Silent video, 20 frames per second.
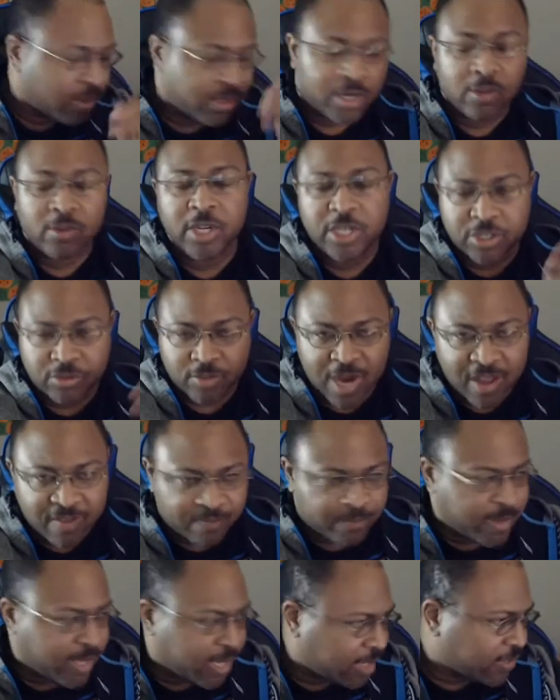
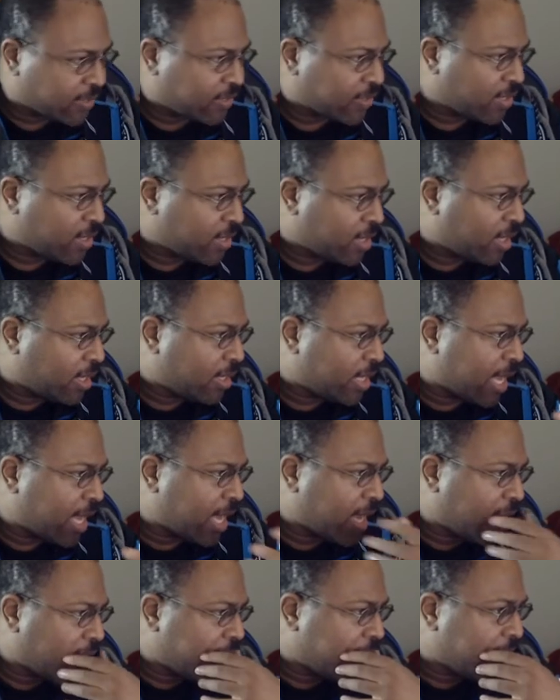draft picks
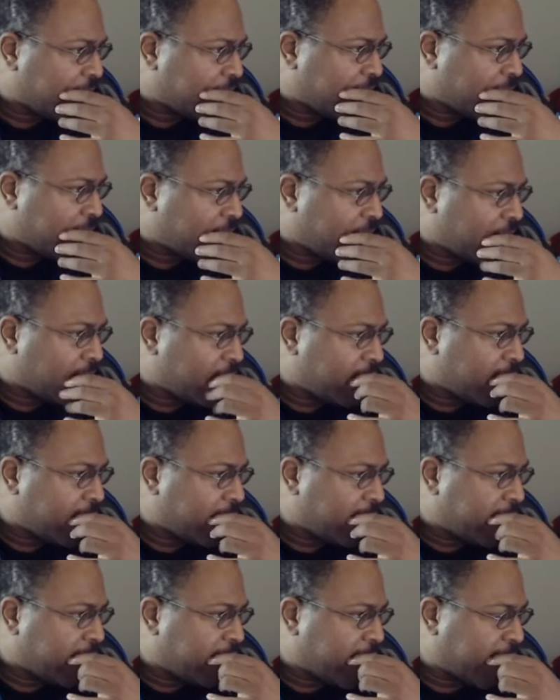that
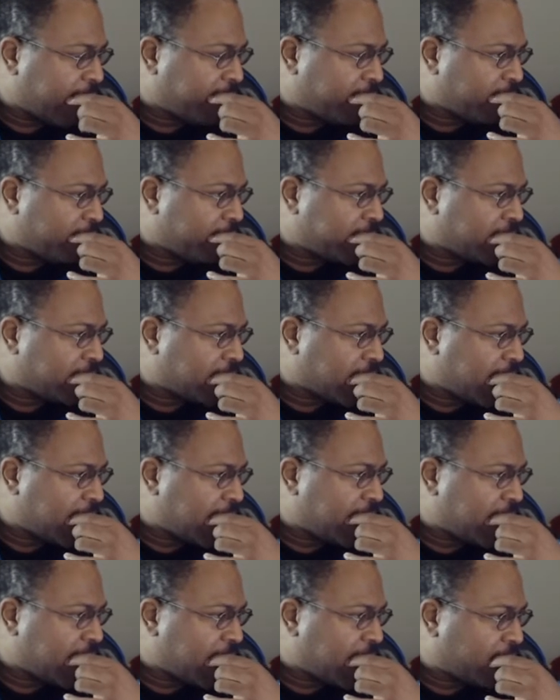haven't been
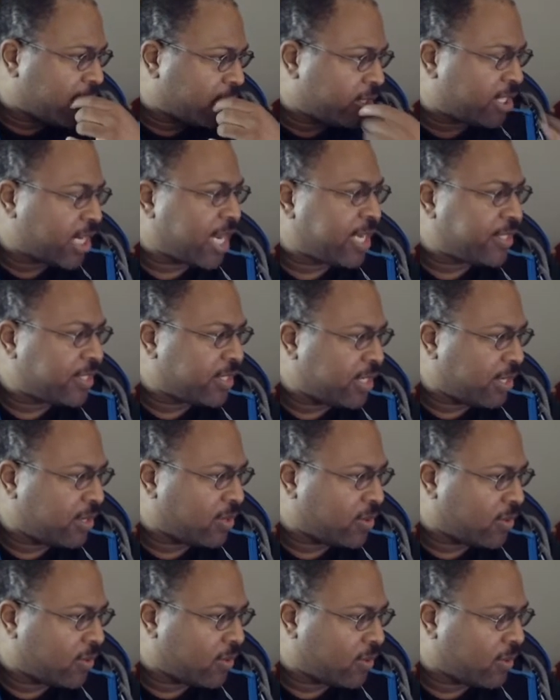signed yet are J.C.
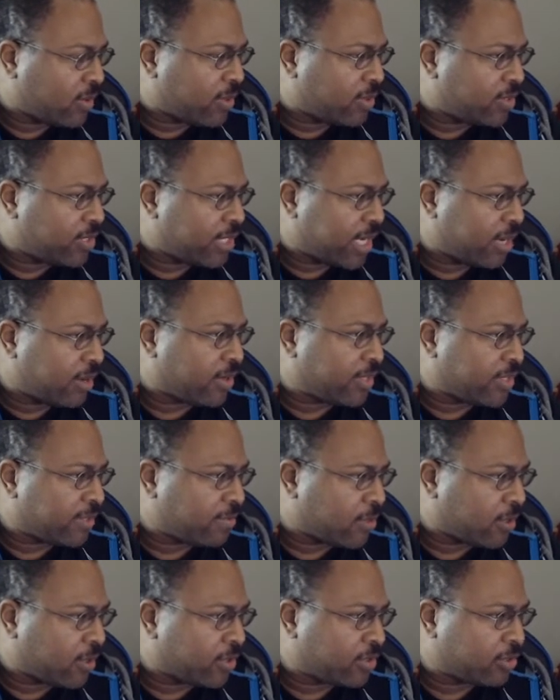Horn, Terrace
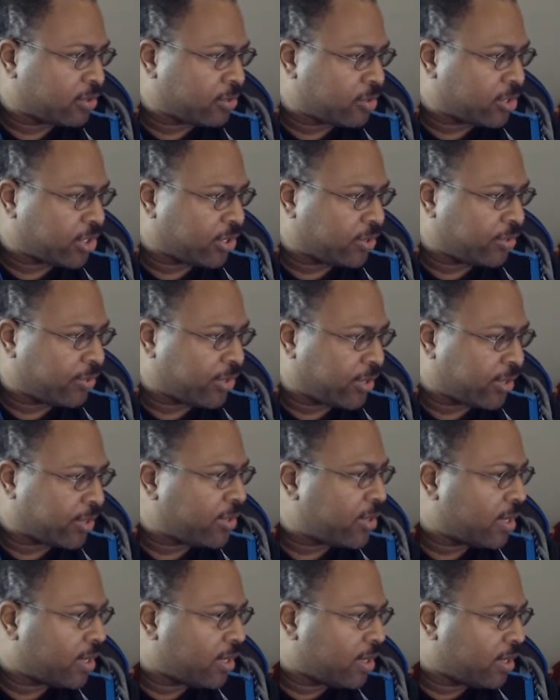Marshall Jr.,
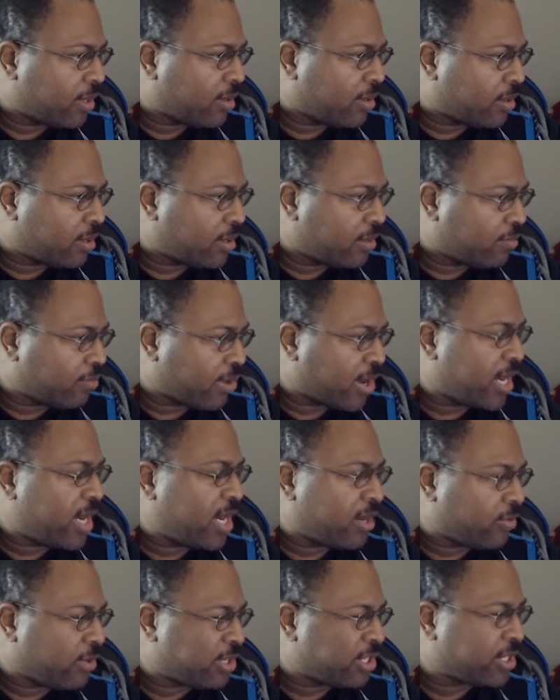Brady
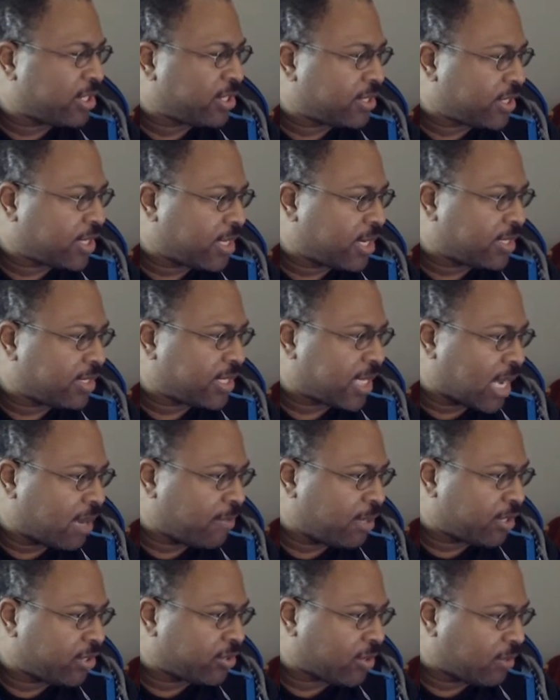Christensen, and
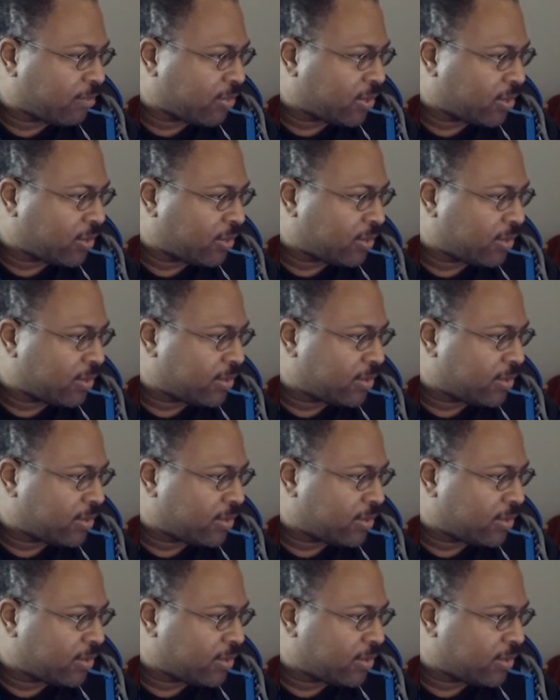Tommy Tremble.